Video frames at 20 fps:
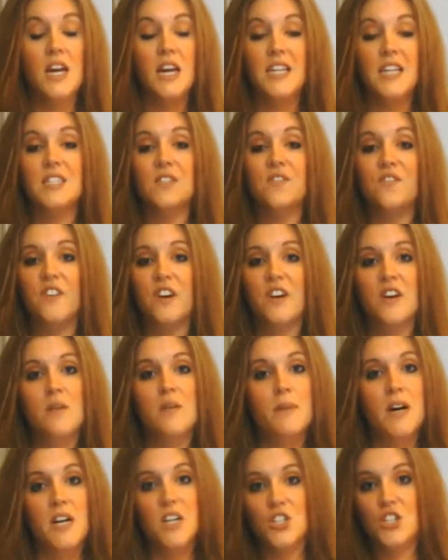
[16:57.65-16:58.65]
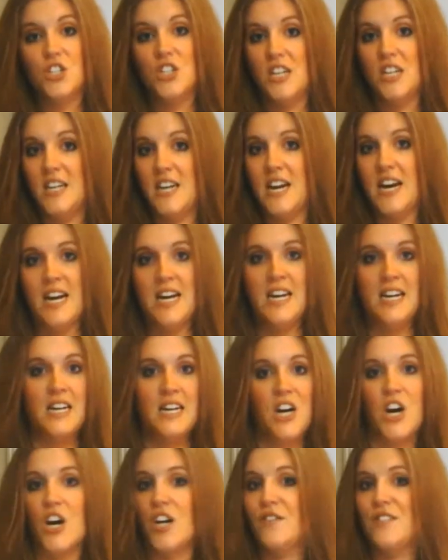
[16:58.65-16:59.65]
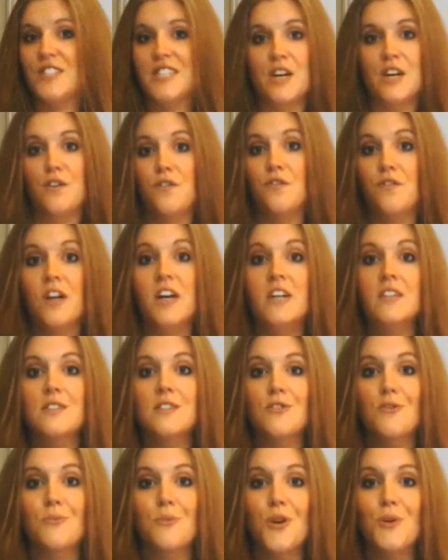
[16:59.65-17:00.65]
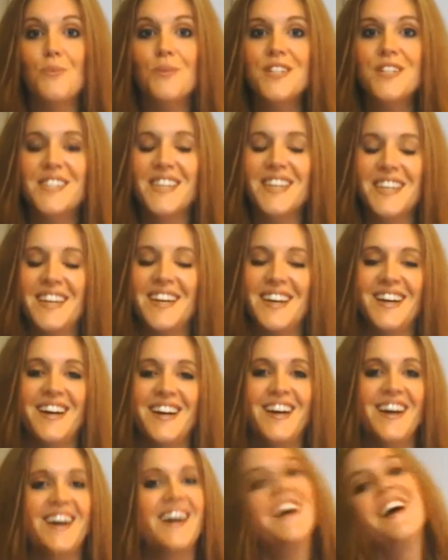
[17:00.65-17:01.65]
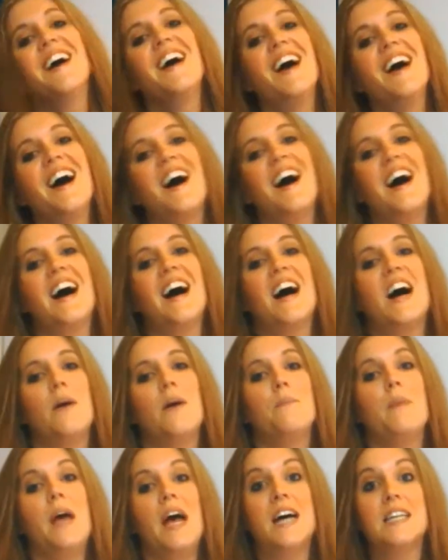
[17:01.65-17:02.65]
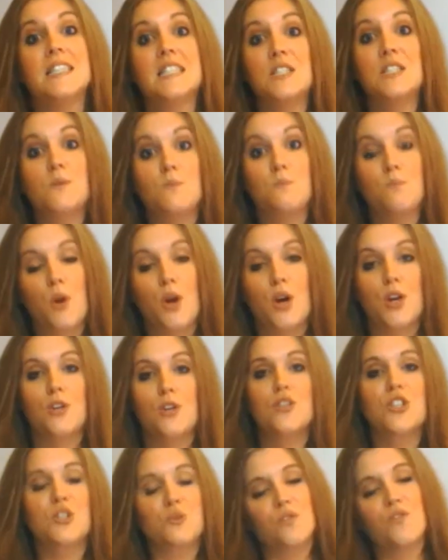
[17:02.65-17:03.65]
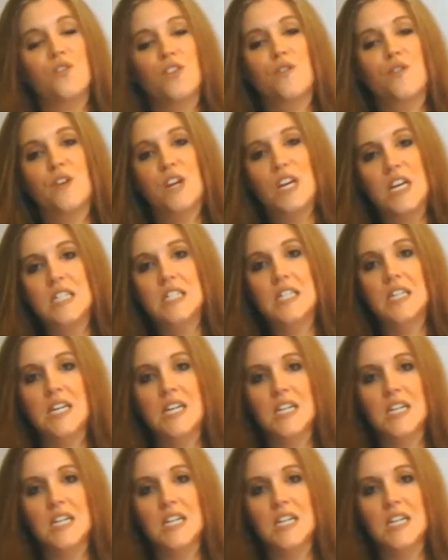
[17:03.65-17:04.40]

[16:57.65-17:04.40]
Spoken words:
it's very much in a kind of state of flux at the moment, as is per usual for the VET